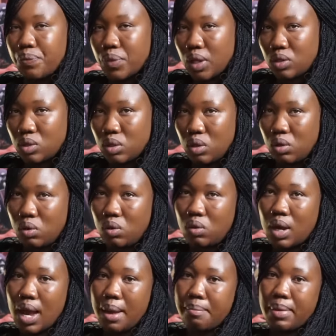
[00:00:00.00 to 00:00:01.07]
So
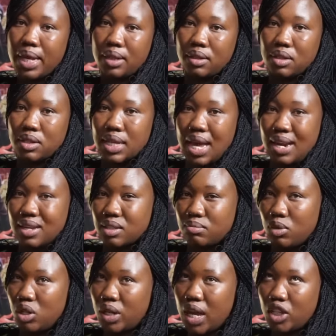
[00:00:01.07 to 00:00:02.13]
I met these other
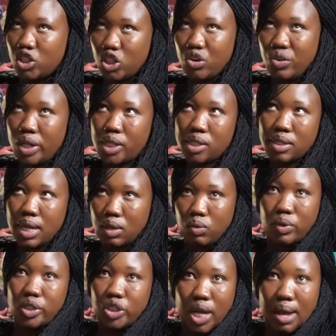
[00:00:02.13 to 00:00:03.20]
small Nigerians that
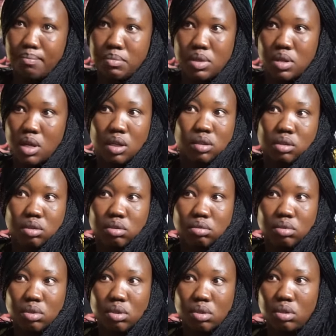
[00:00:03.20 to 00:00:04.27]
were charming and,
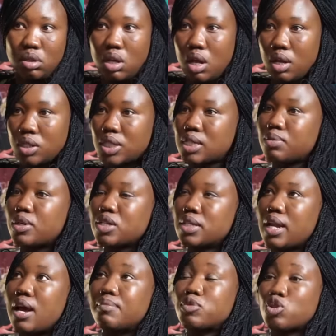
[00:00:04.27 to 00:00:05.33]
you know, just because
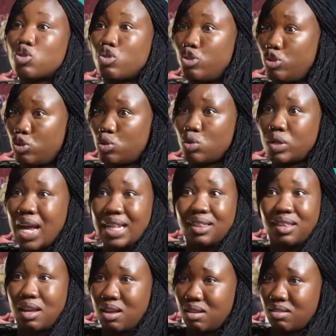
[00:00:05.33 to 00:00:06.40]
now I'm so used to that
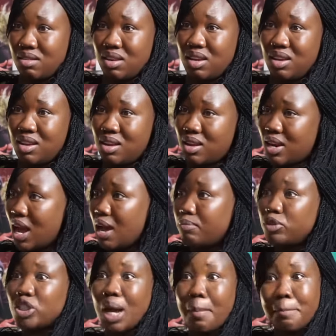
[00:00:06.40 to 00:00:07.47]
thing. Now I'm
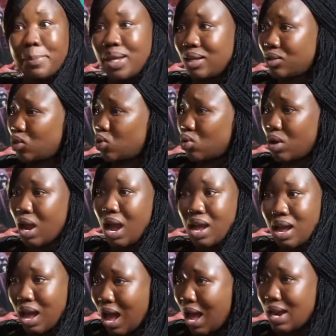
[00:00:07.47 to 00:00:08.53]
jumping to
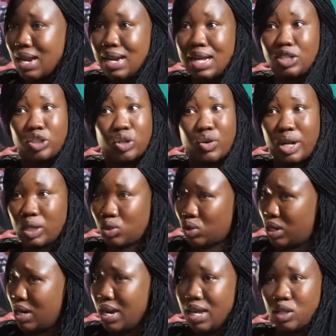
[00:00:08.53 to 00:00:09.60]
other Nigerians to
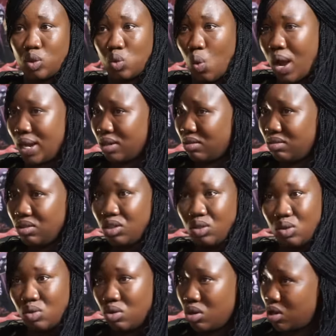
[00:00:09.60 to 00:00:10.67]
the next one, you
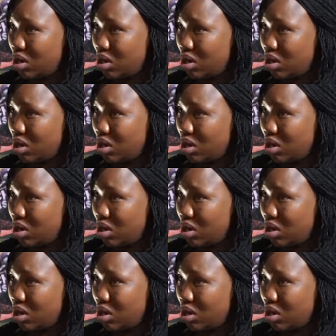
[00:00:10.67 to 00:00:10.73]
know.